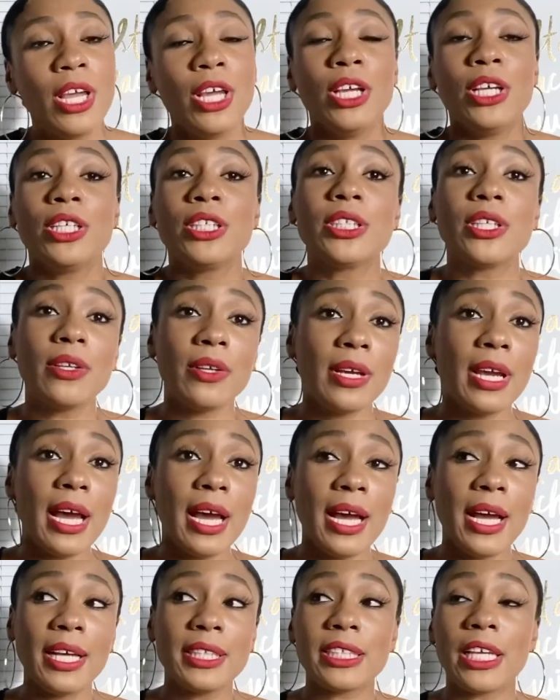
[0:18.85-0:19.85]
So you
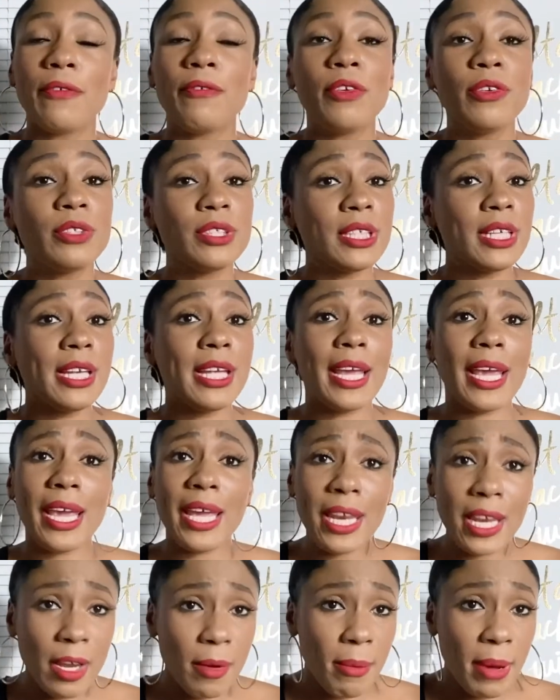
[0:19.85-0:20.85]
guys, if you've seen any
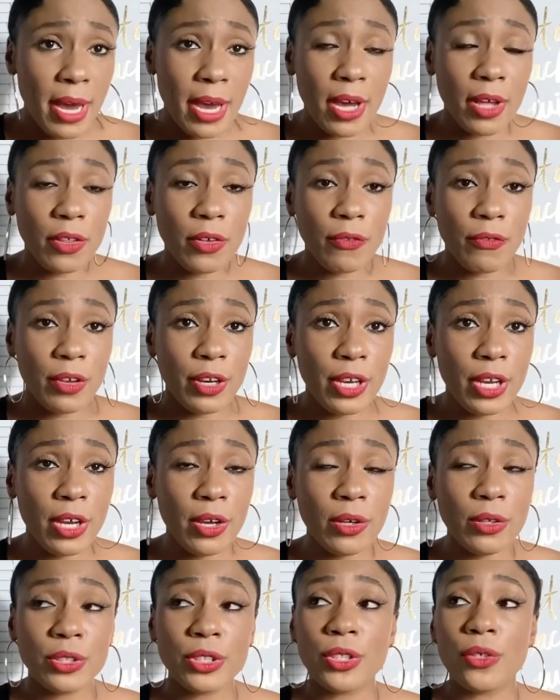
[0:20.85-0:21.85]
of my other
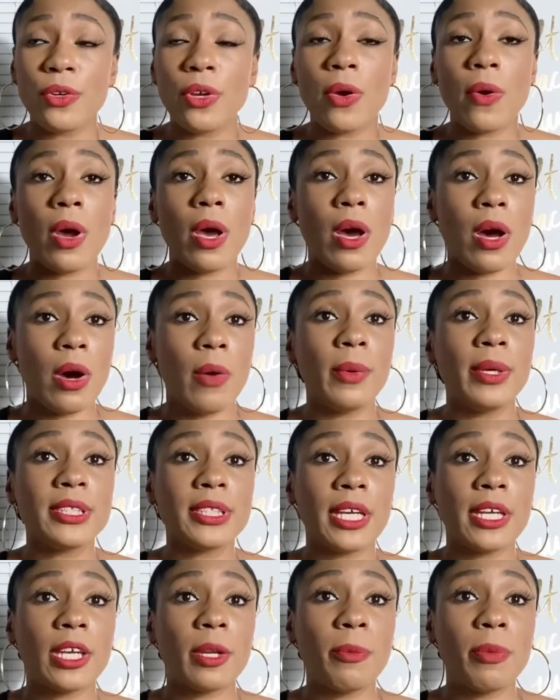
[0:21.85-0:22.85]
videos, you know I always like
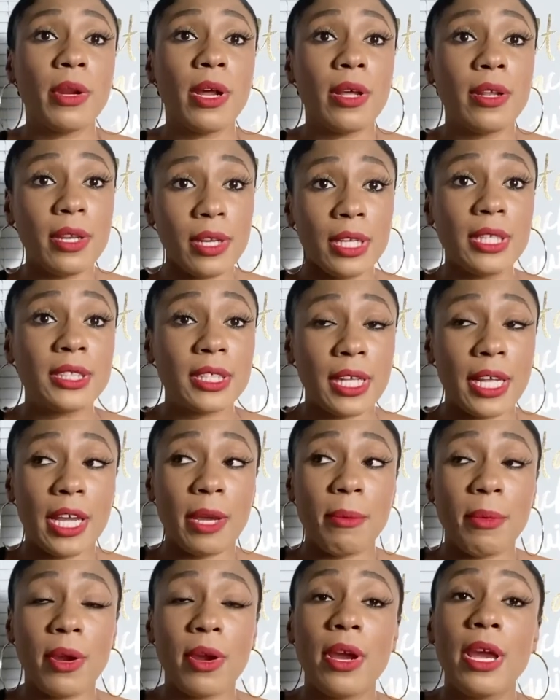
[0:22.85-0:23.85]
to put out a
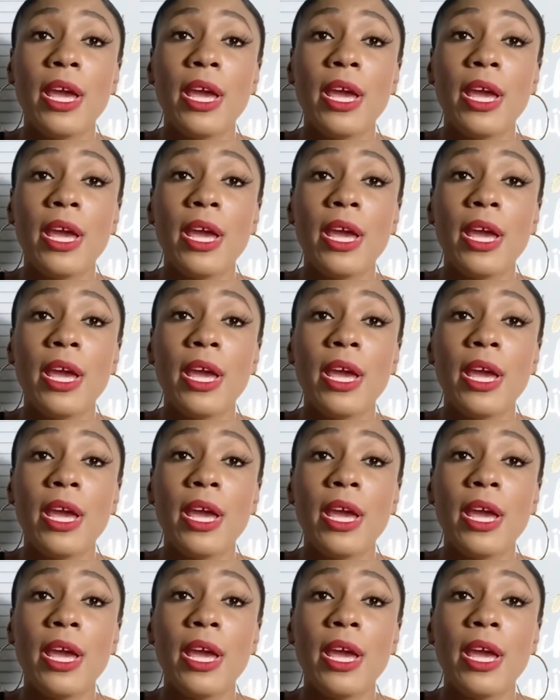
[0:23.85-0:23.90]
disclaimer